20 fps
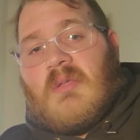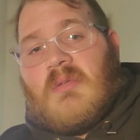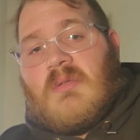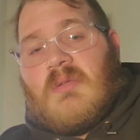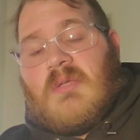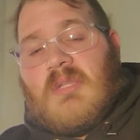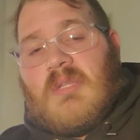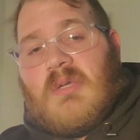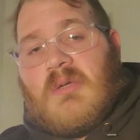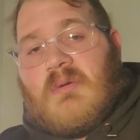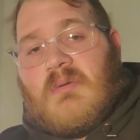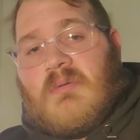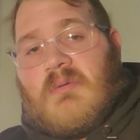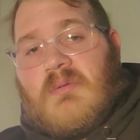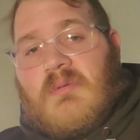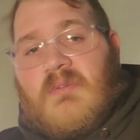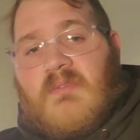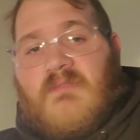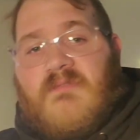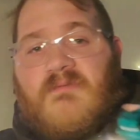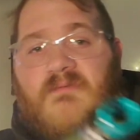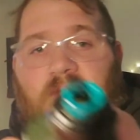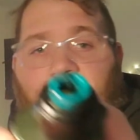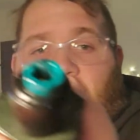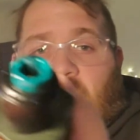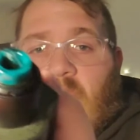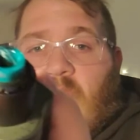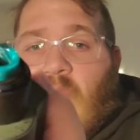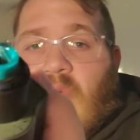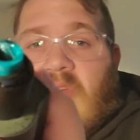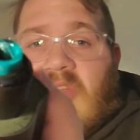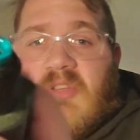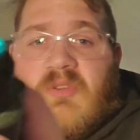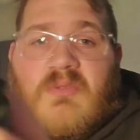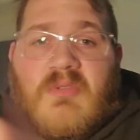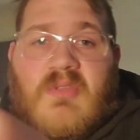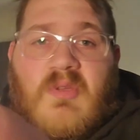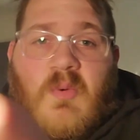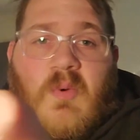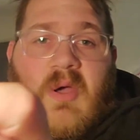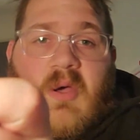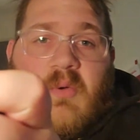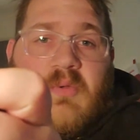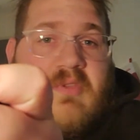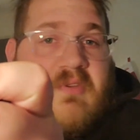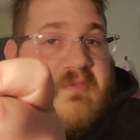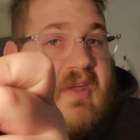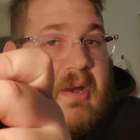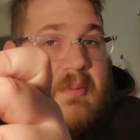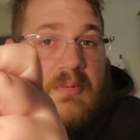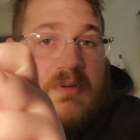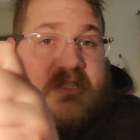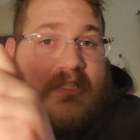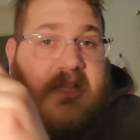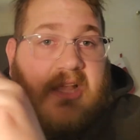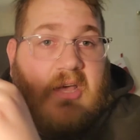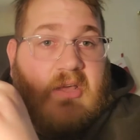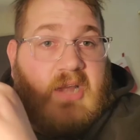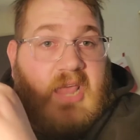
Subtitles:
you know, works really well with a vaperz cloud